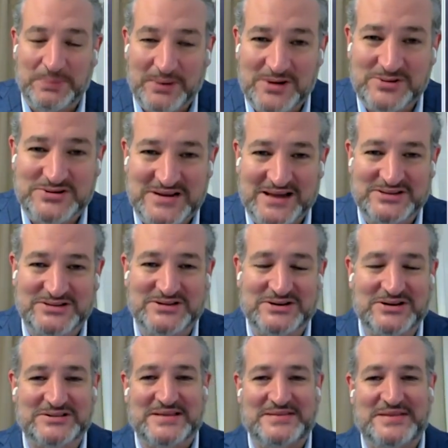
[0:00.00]

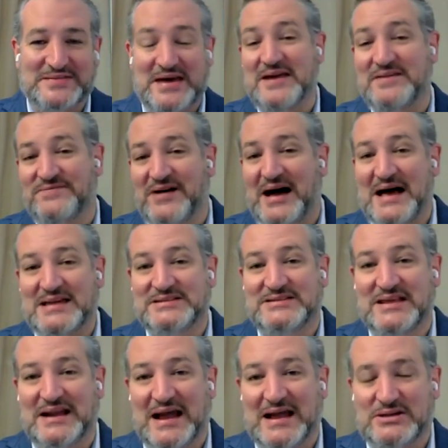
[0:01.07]
protesters. They, they yeah. advised
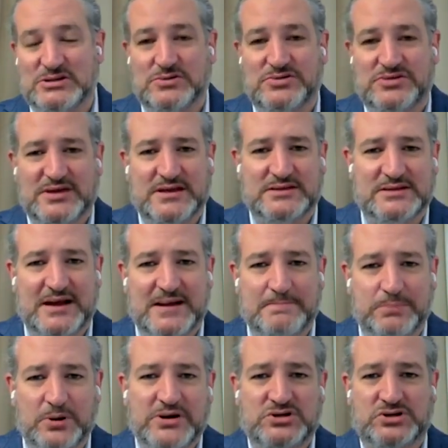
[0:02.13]
that I do things that I'm
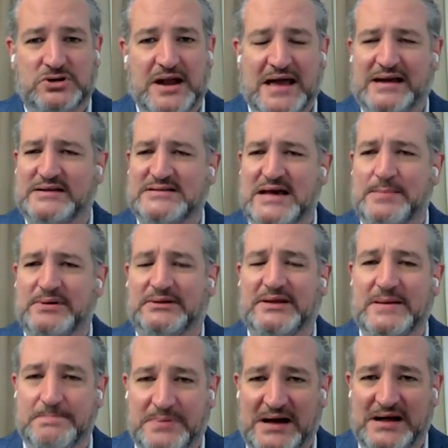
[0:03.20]
pretty sure are
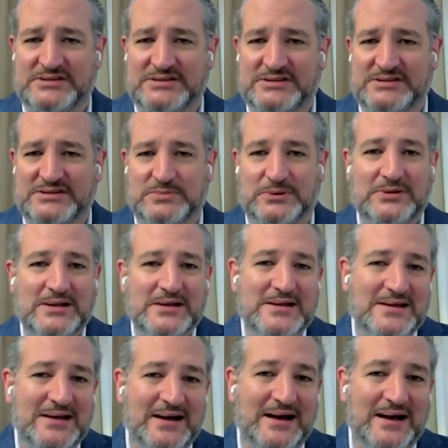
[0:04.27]
anatomically impossible.
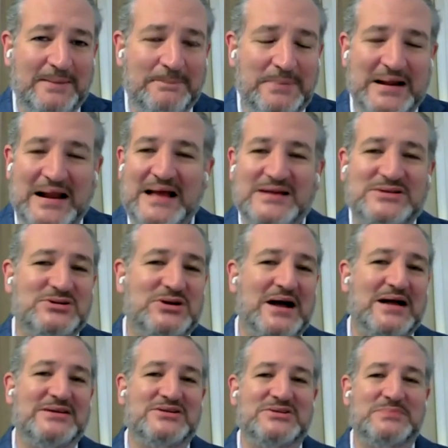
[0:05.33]
Uh, but I
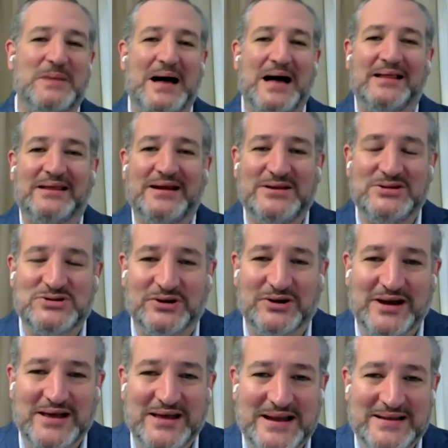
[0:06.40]
tried to smile and enjoy
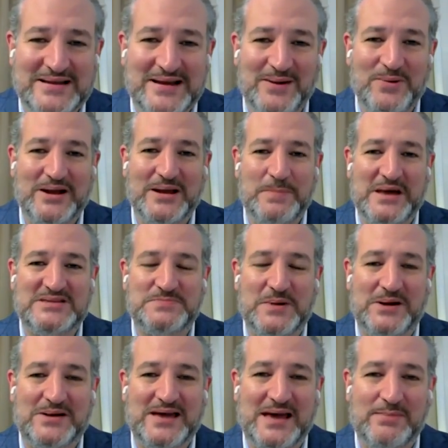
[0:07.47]
it, and, you know, winning a
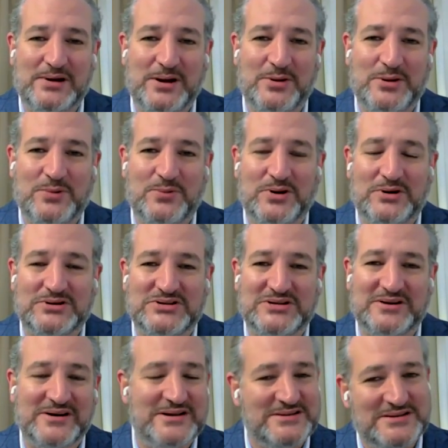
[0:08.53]
baseball game and going to the World
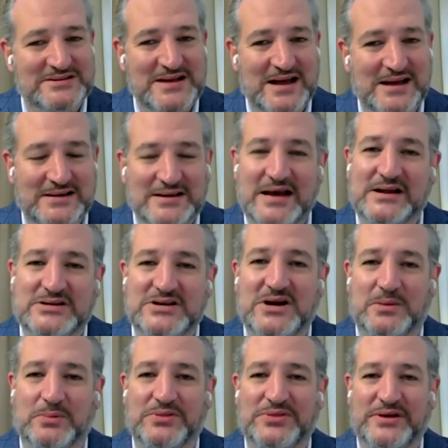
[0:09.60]
Series is not a, not a
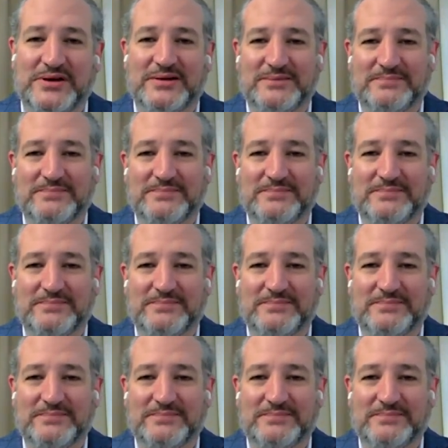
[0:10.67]
terrible thing.